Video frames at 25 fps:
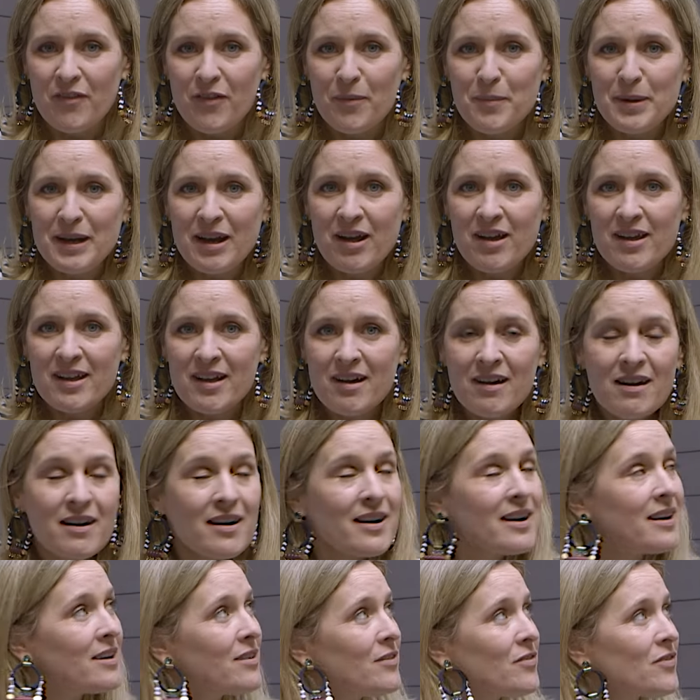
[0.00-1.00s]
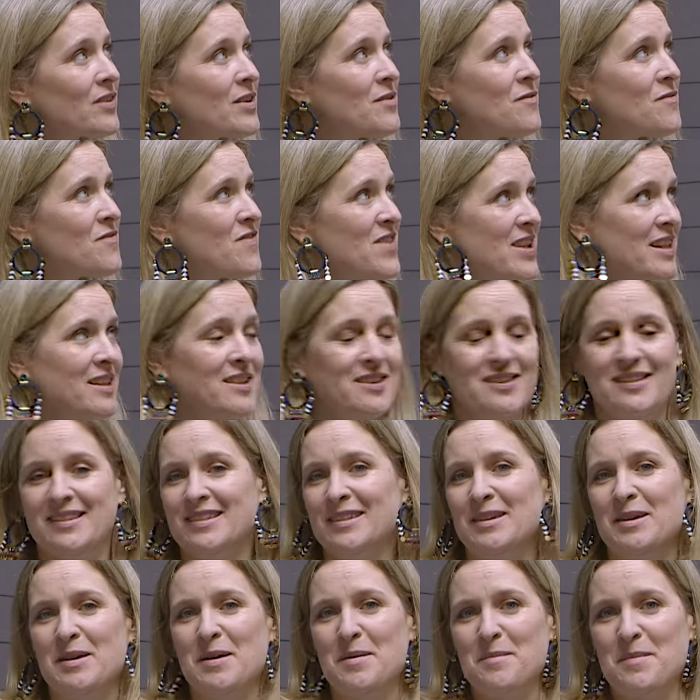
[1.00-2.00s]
I mean, I kind of convinced